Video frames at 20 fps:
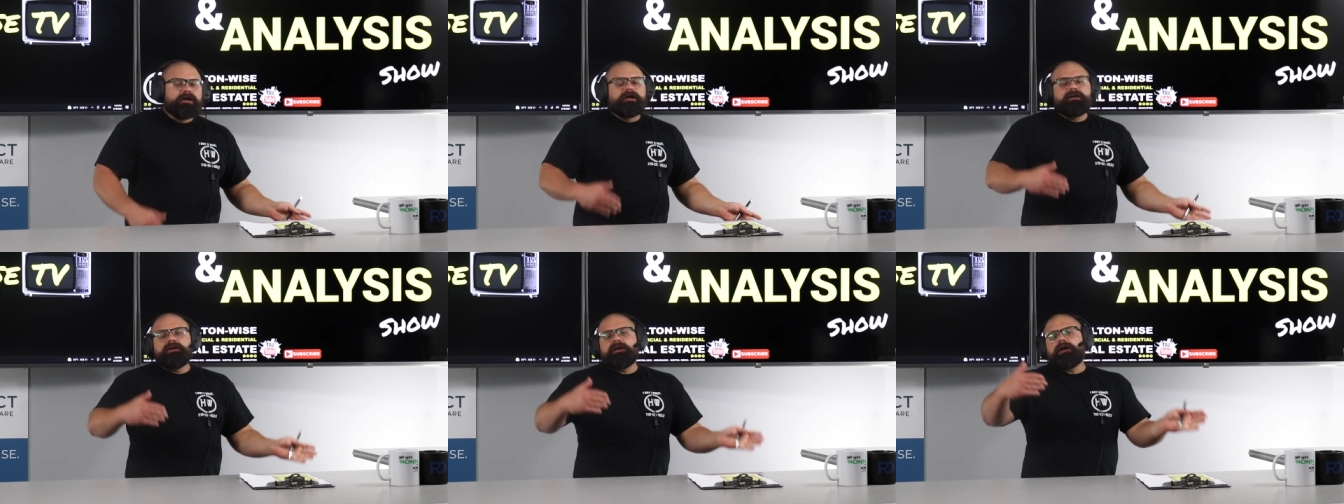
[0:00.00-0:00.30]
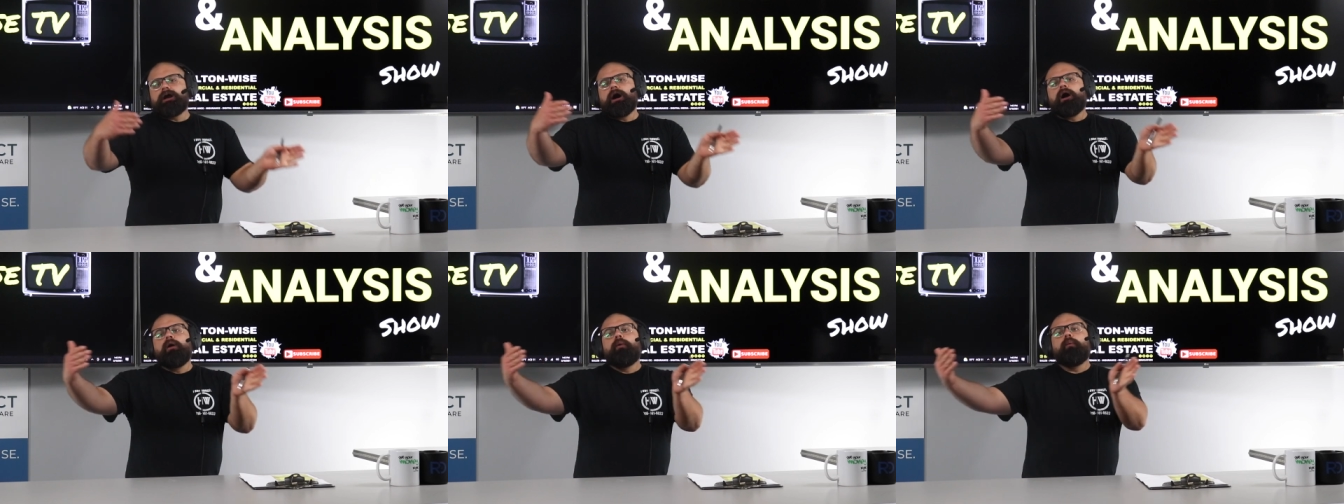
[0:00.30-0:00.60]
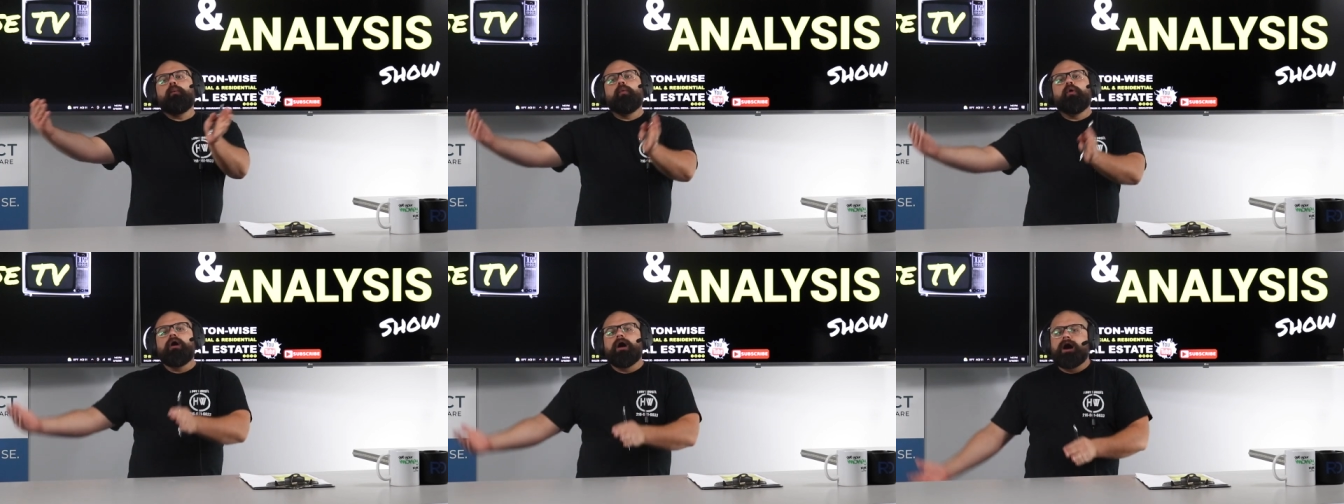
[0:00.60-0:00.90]
you
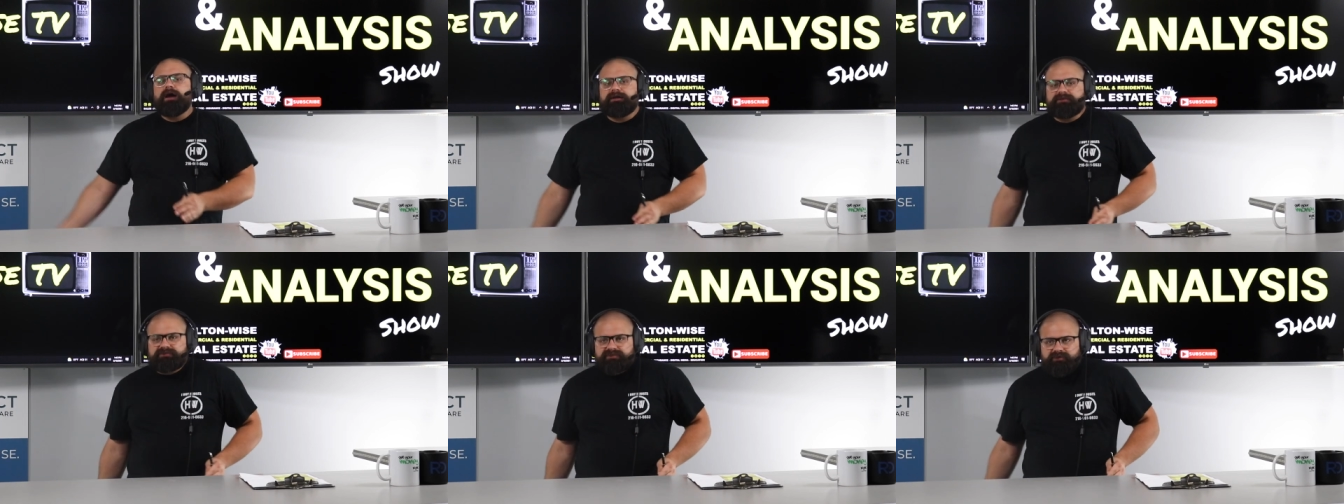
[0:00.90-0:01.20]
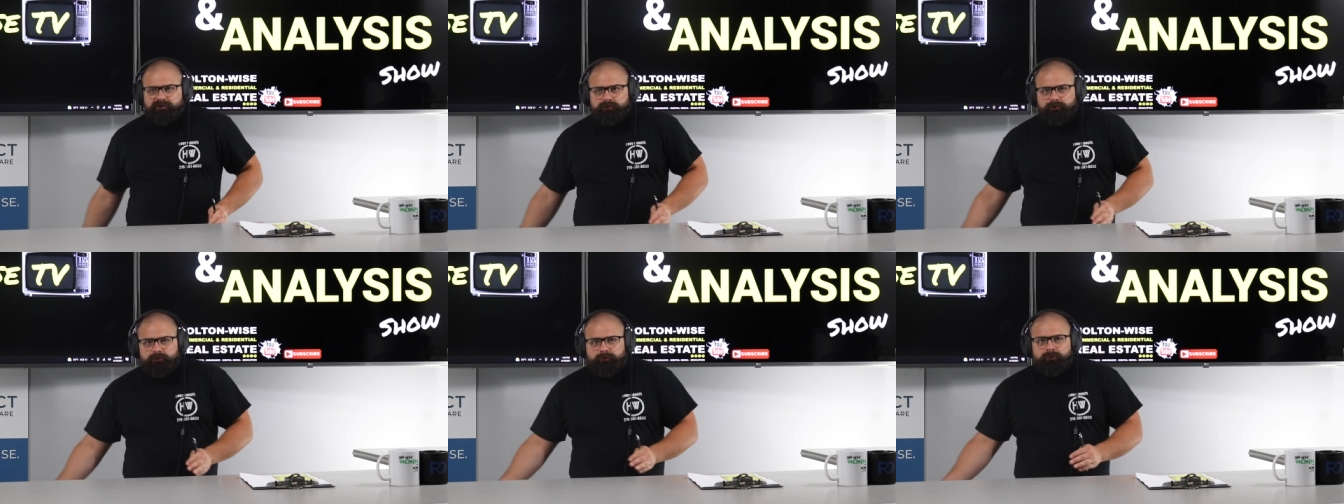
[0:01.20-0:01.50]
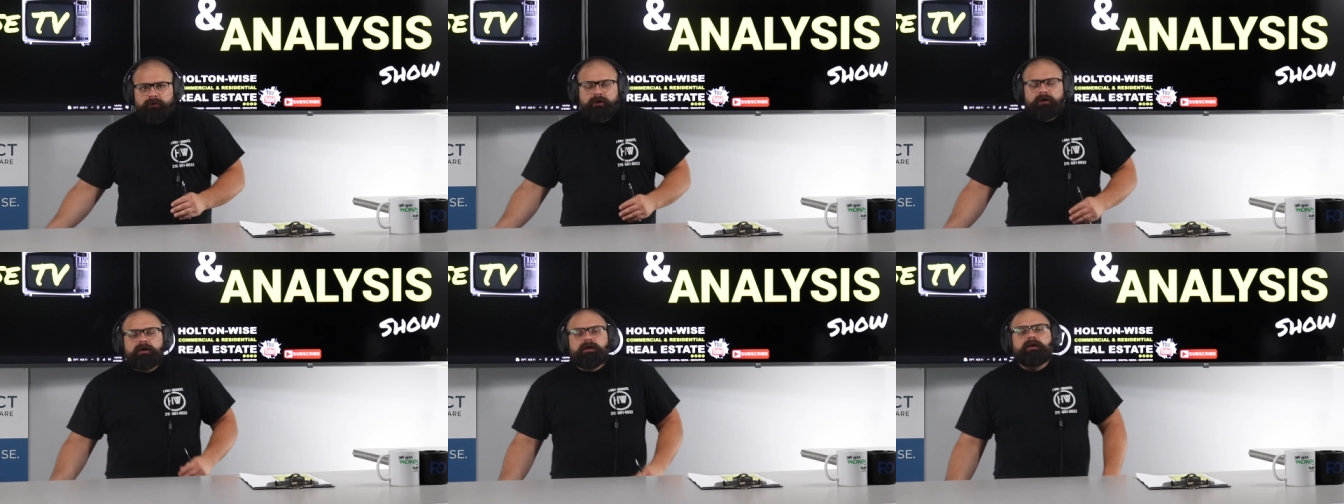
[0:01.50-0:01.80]
don't want
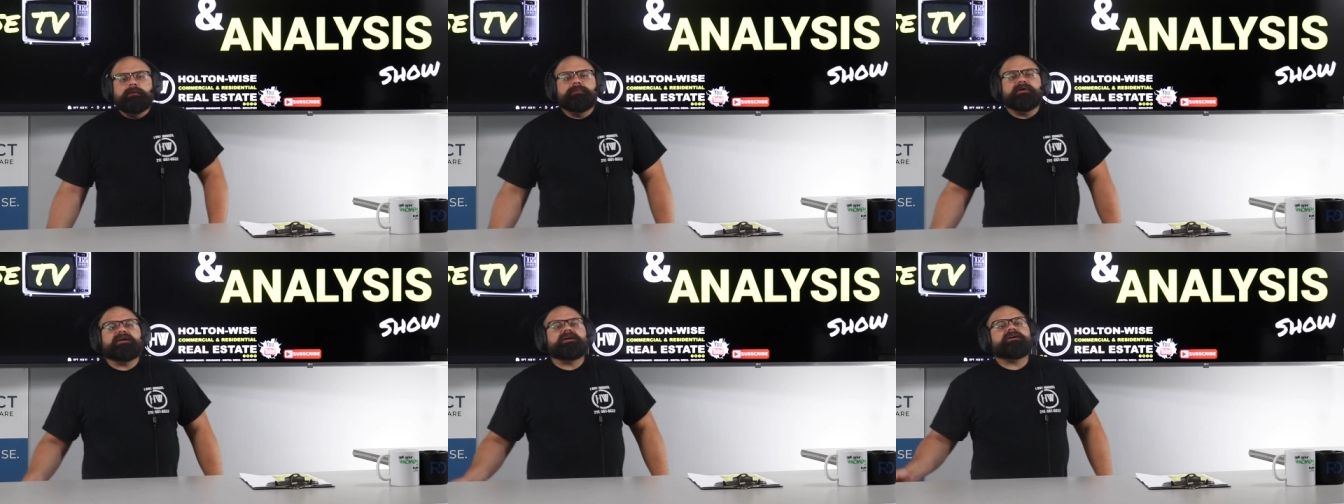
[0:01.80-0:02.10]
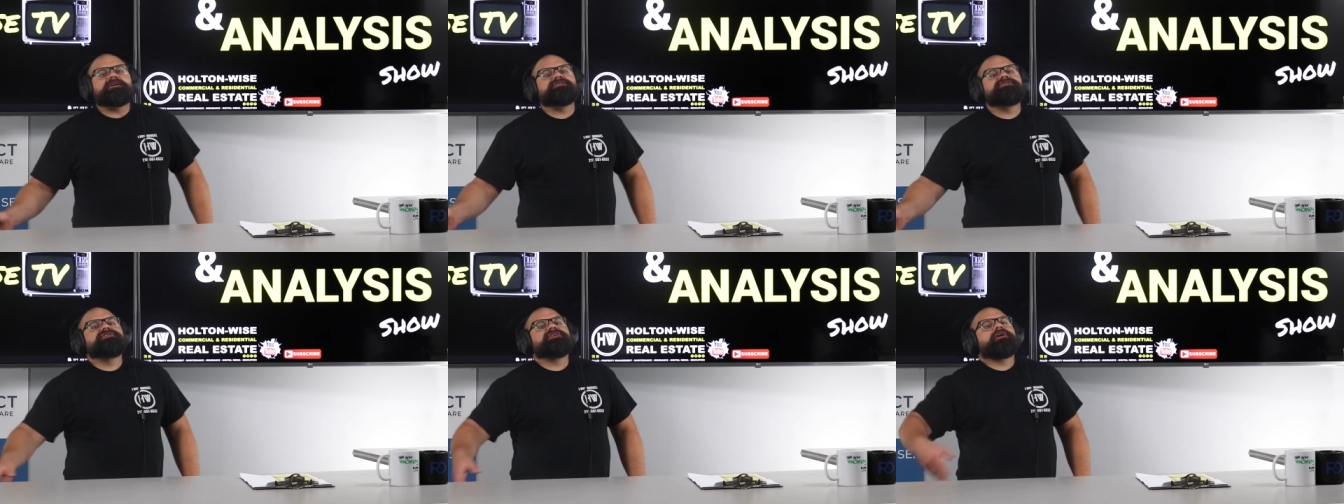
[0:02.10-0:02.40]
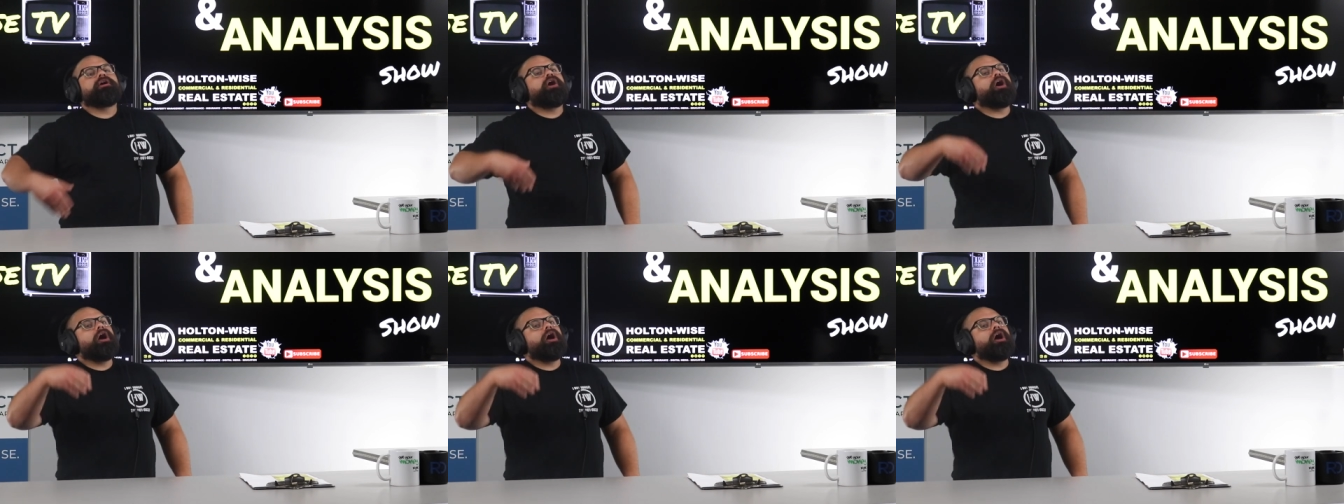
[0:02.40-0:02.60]
to, because you're